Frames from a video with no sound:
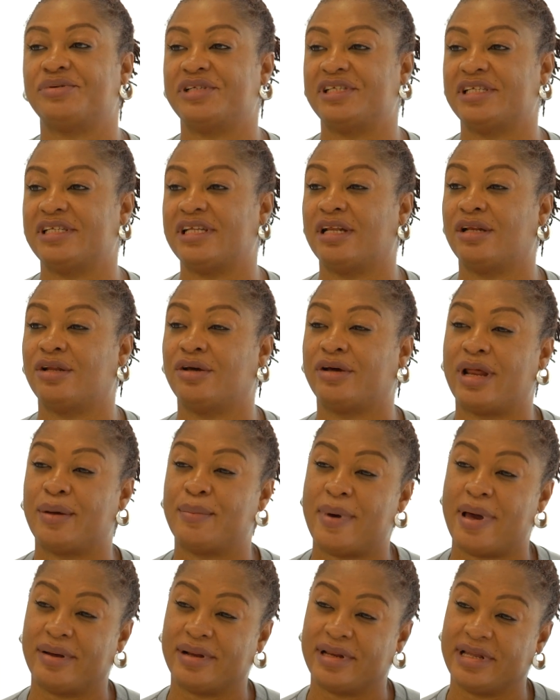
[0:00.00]
reading a lot
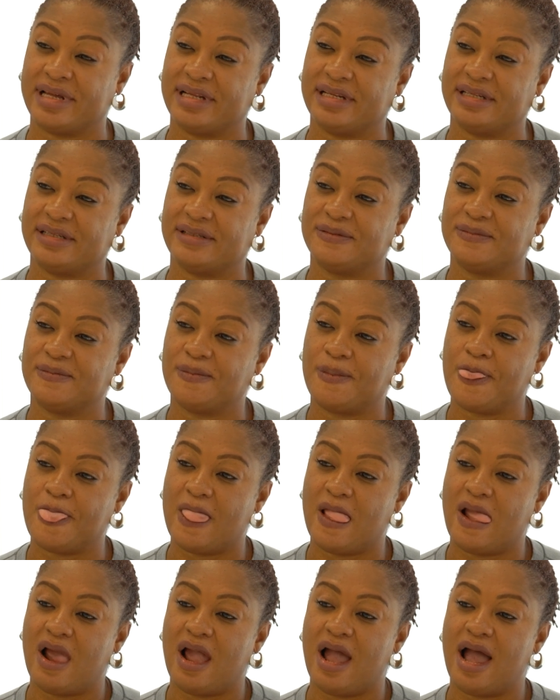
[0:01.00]
about it, mm
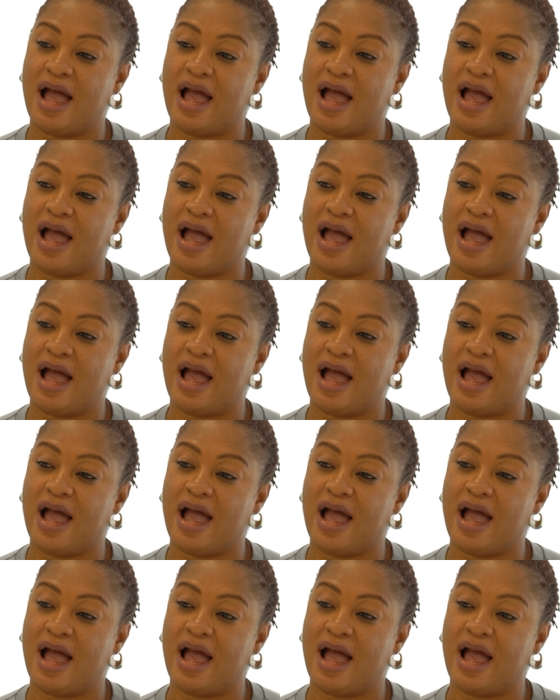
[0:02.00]
-hmm.